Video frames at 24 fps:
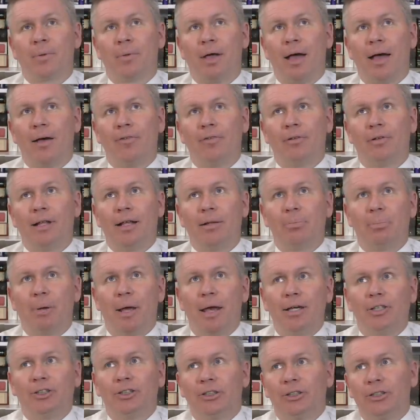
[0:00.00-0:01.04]
How, let
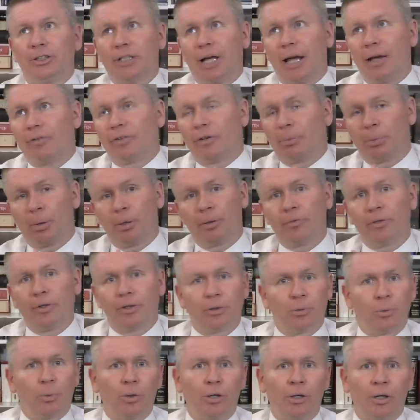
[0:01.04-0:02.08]
patience have her
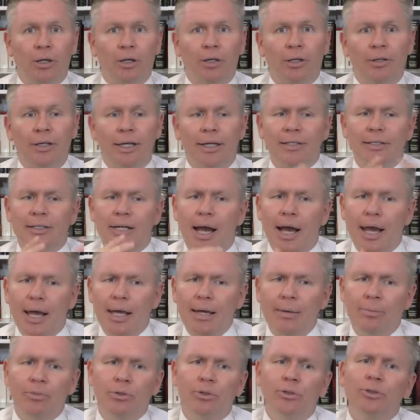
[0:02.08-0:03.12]
perfect work. Let
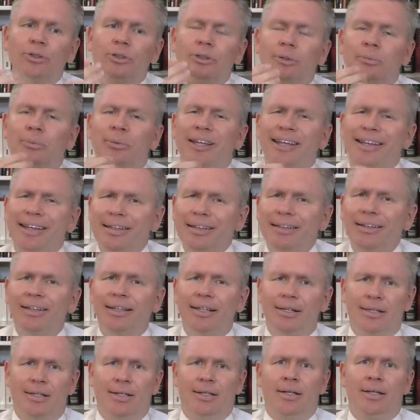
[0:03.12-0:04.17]
time do some
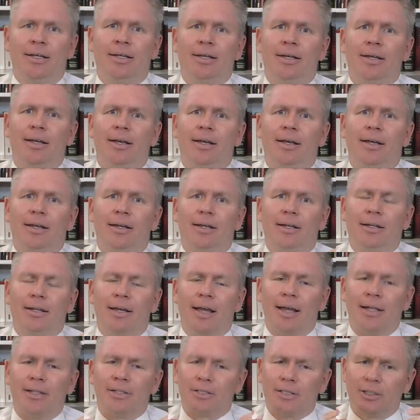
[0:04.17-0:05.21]
healing
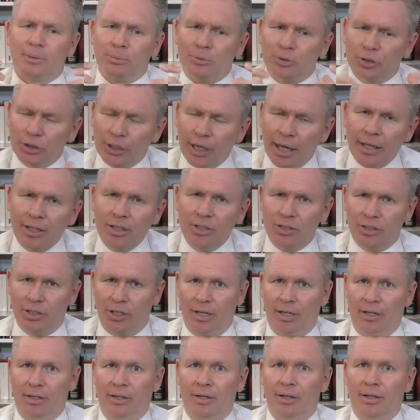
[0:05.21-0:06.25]
and some
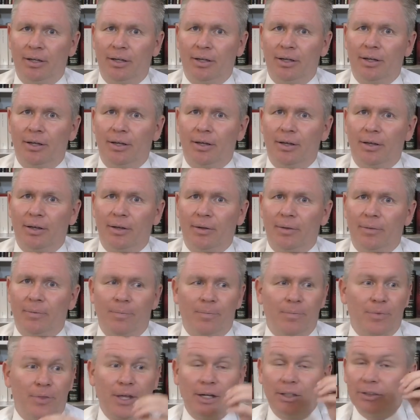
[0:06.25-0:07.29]
changing.
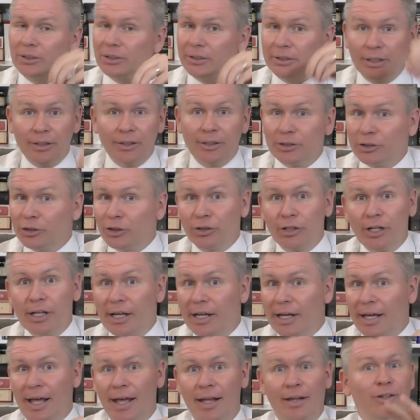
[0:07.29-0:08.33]
There's still a journey
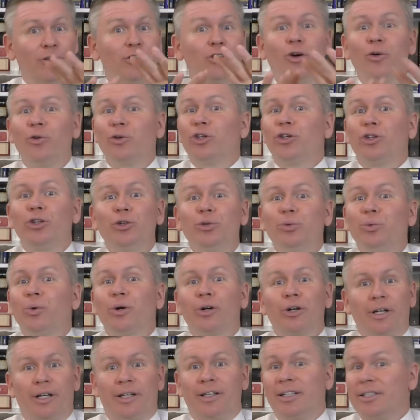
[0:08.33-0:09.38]
ahead. Don't you
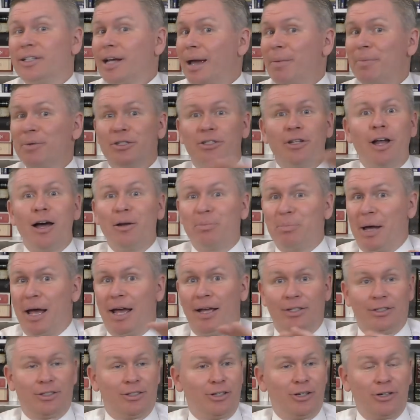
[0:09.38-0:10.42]
worry. The time is not
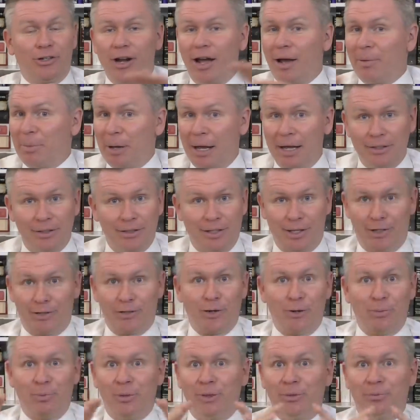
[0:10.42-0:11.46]
past. You're not past the
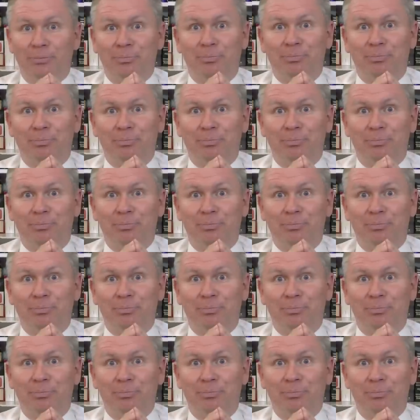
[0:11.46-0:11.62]
atonement.